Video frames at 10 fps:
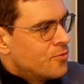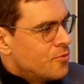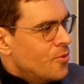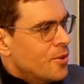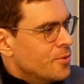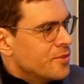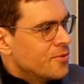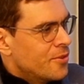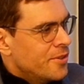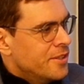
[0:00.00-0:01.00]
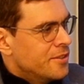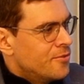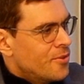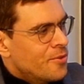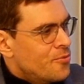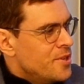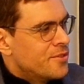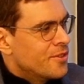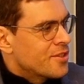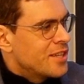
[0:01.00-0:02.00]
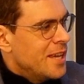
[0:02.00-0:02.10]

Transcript: drones or in a drone research